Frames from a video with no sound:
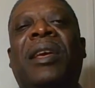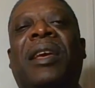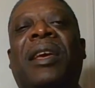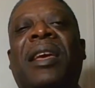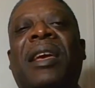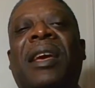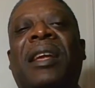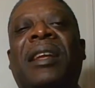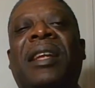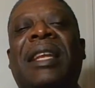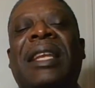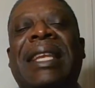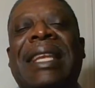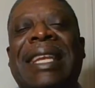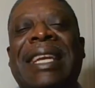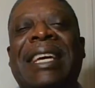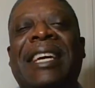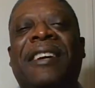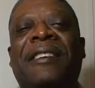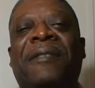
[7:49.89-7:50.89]
can
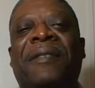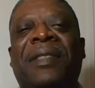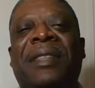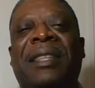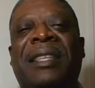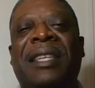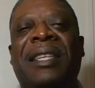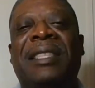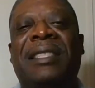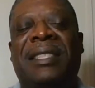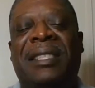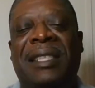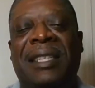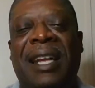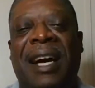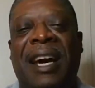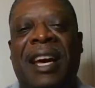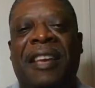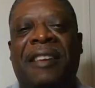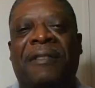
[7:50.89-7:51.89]
live this
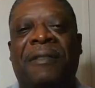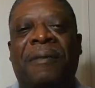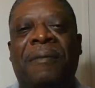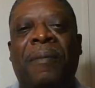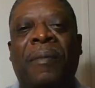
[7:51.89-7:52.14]
life